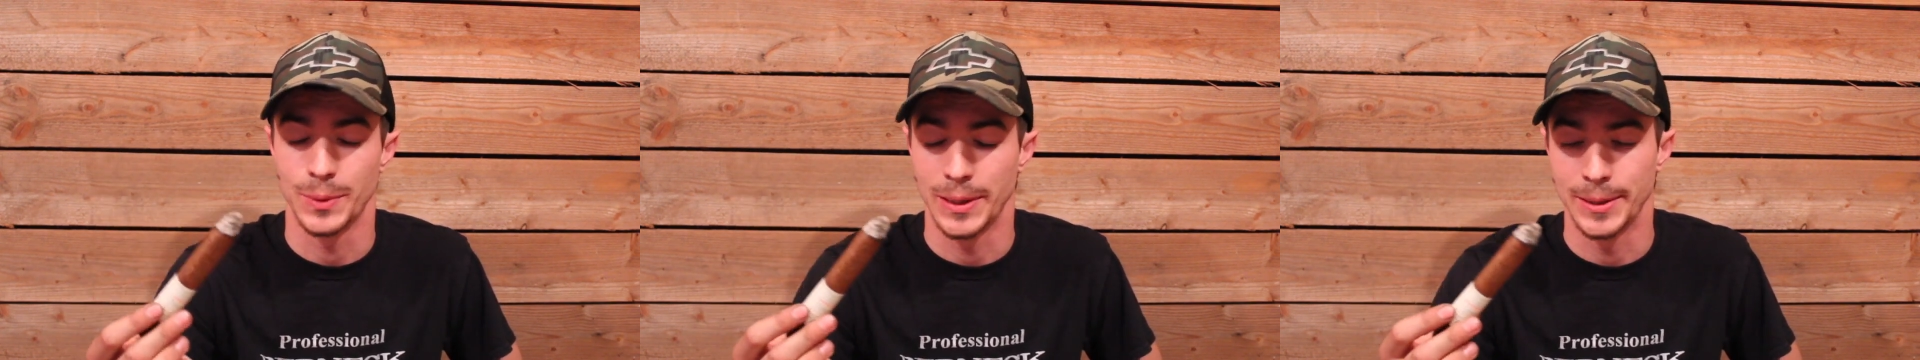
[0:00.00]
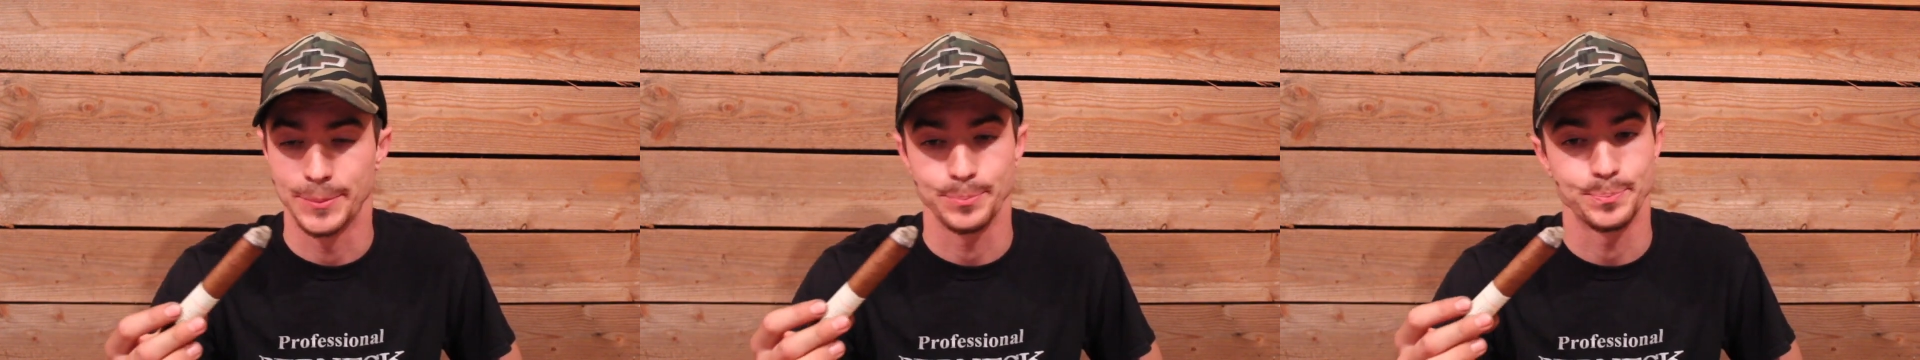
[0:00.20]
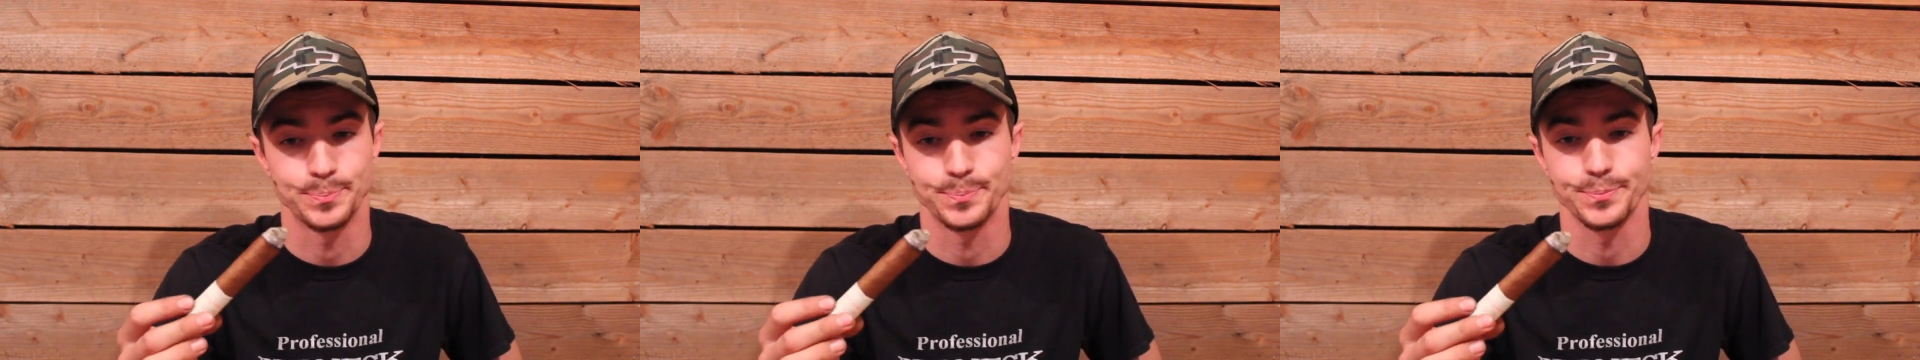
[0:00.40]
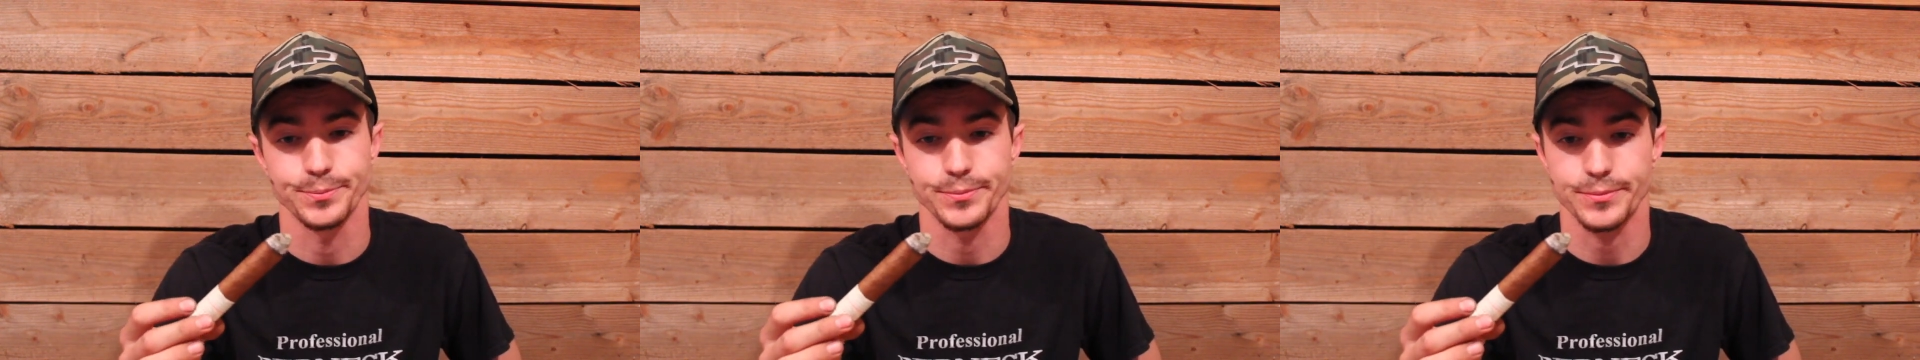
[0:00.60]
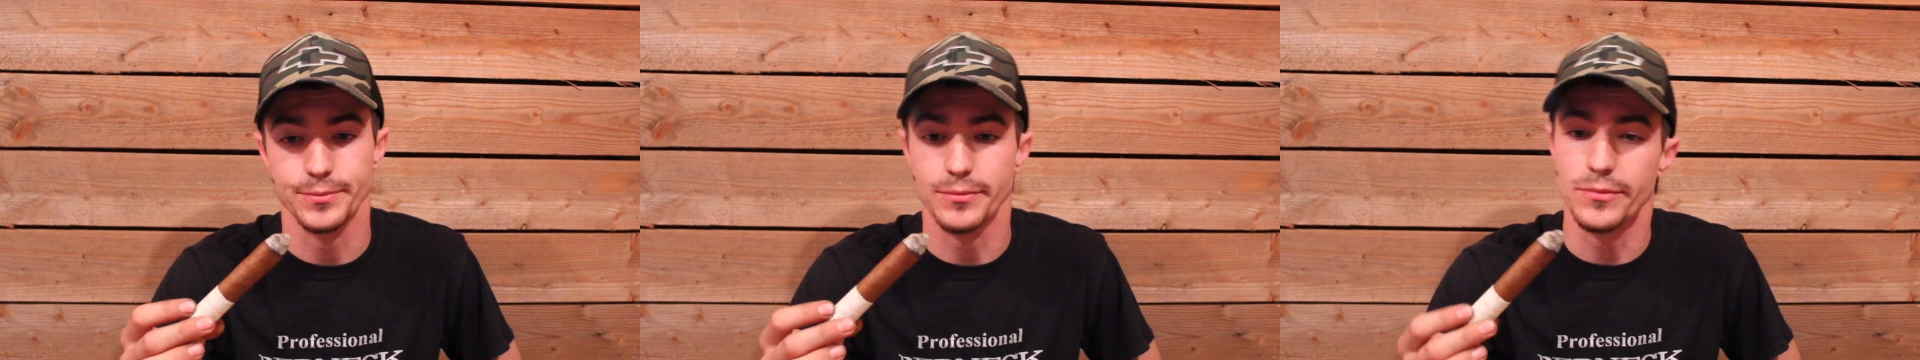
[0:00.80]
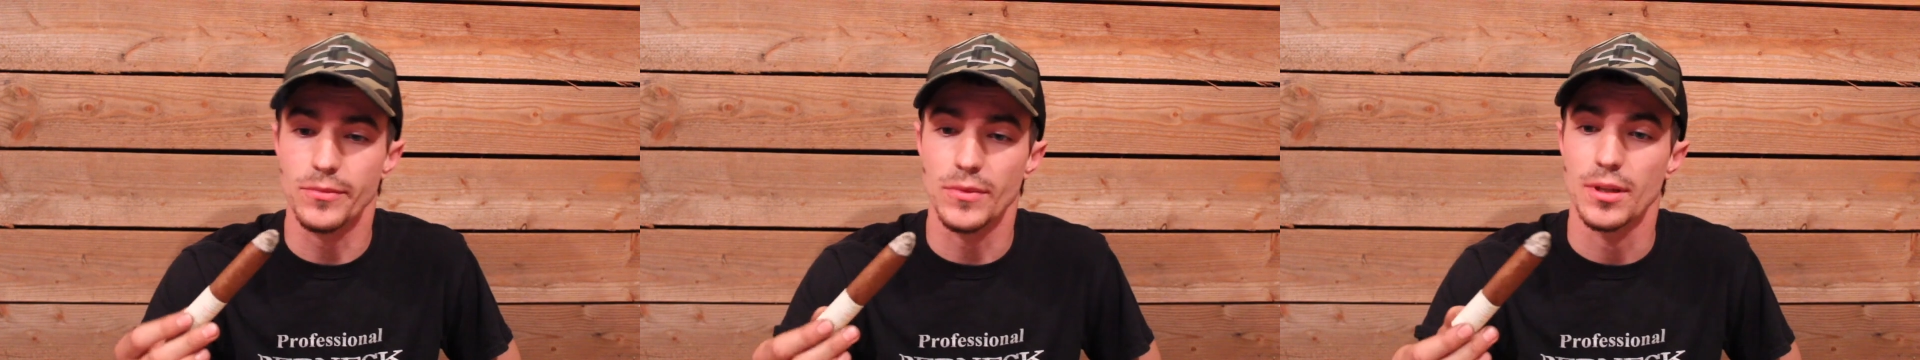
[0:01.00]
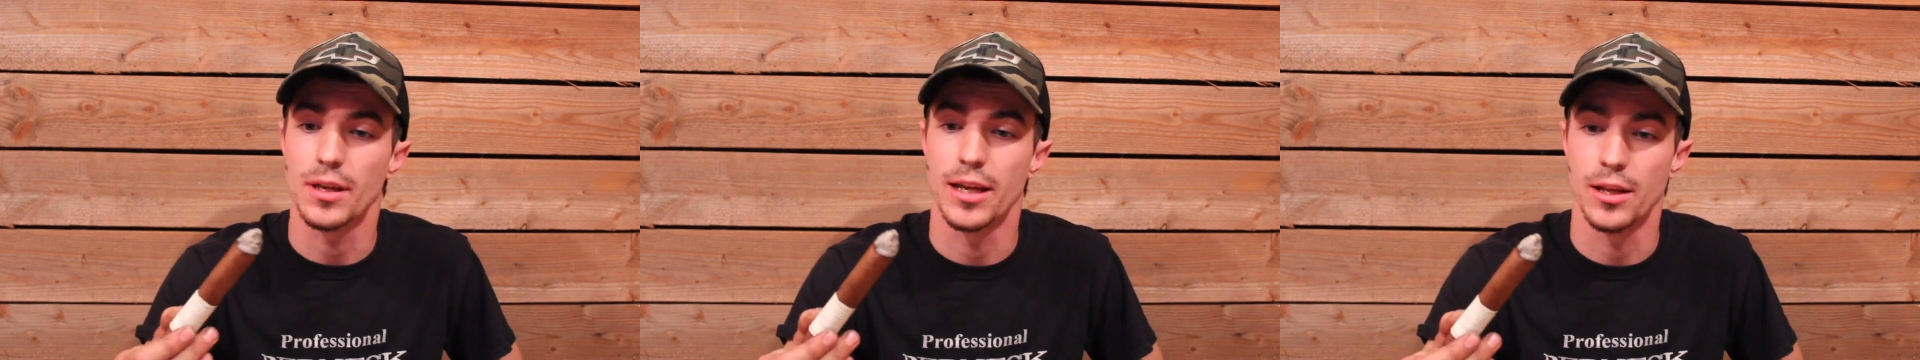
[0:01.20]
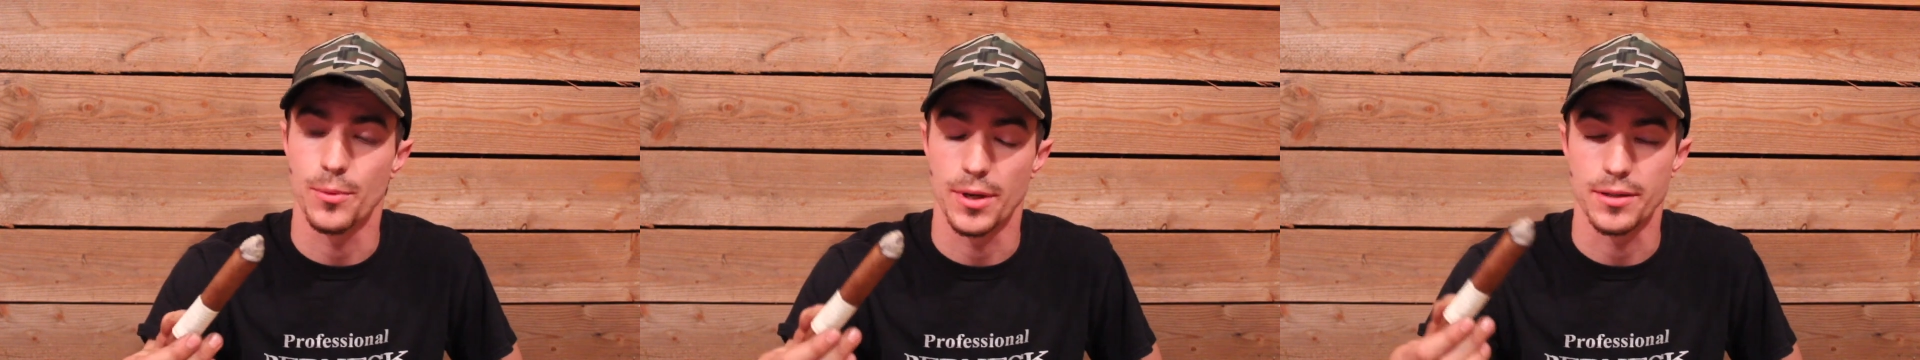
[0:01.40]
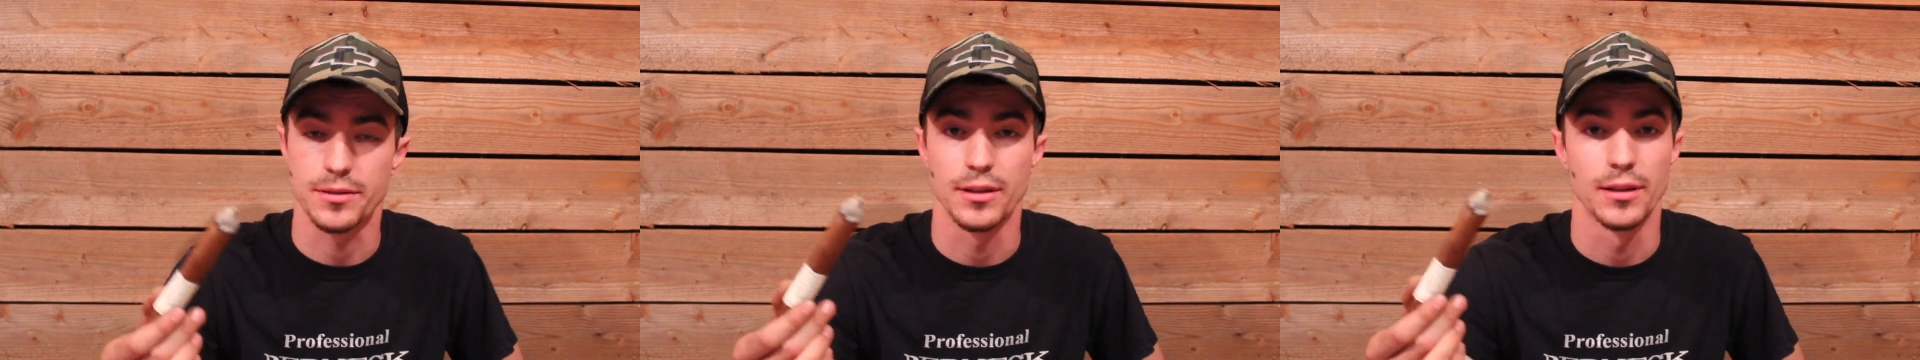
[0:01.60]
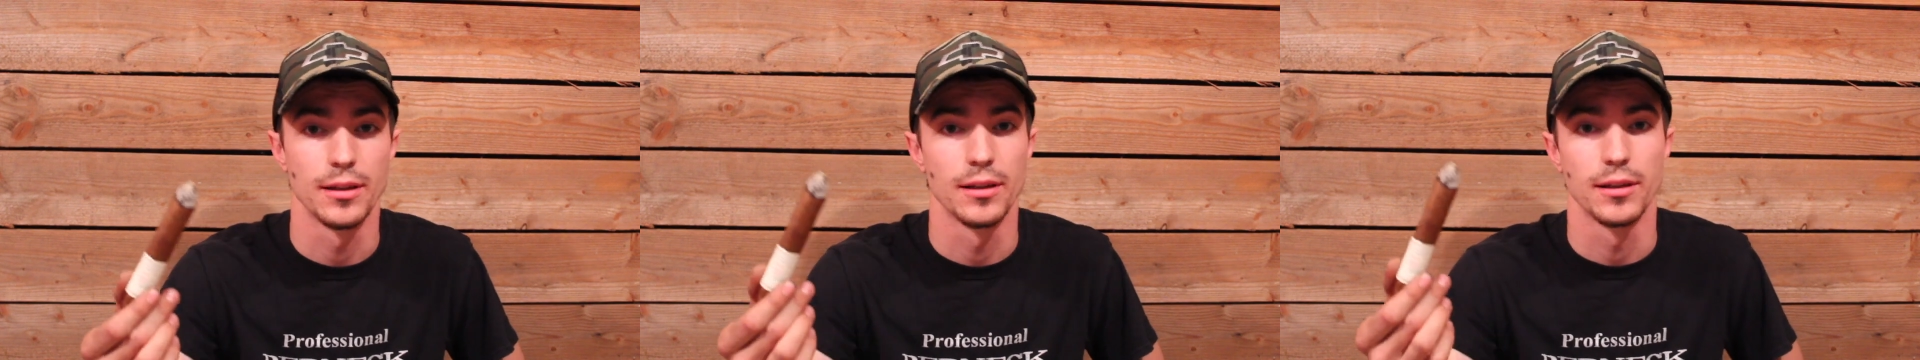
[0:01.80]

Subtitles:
right. Anyways,